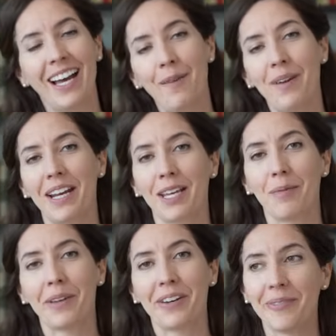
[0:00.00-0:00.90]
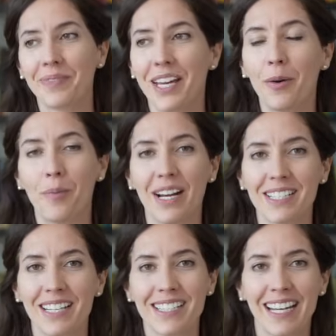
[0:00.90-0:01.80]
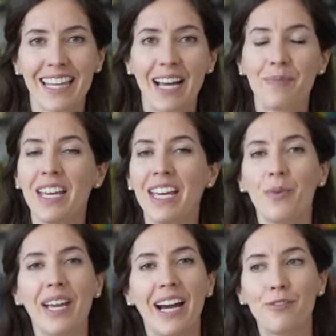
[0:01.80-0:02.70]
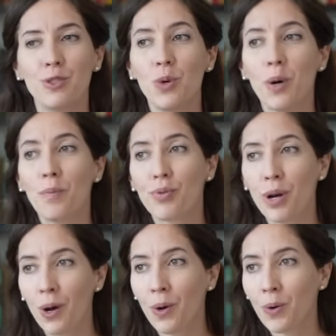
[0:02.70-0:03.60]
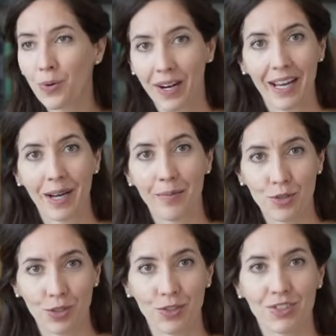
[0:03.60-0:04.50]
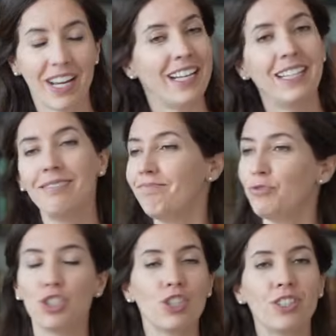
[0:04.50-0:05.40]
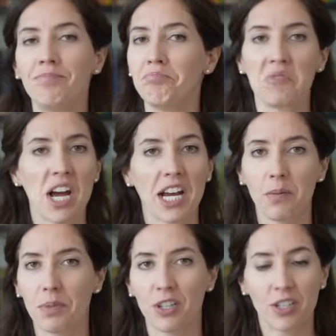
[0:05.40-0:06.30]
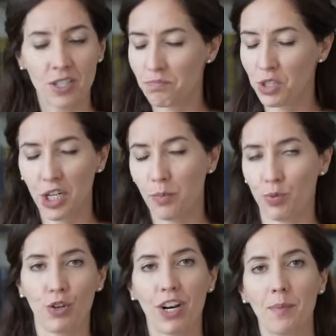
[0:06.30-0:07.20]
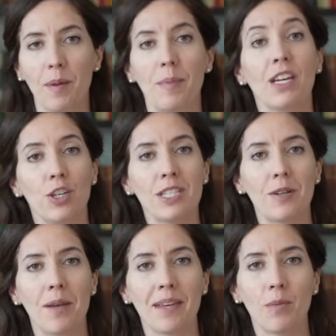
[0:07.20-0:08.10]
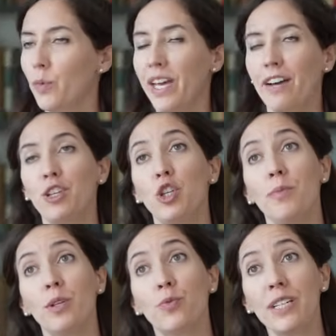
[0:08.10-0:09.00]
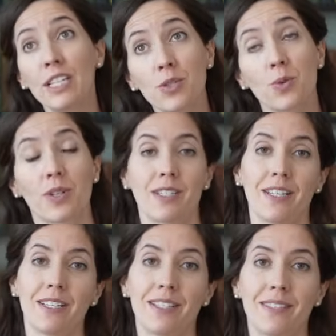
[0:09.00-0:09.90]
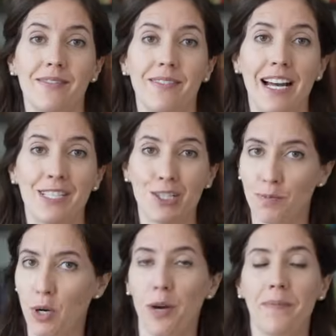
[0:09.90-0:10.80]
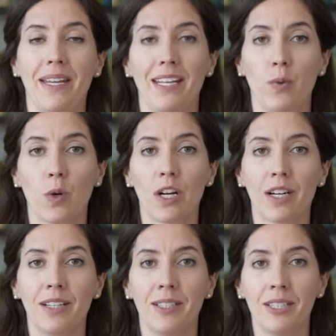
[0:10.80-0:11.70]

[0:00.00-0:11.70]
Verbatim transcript: I'm not a computer. I don't process like that. We have to program children. Children, not computers. You don't program them. You see what I mean? We have human resources as a department in work.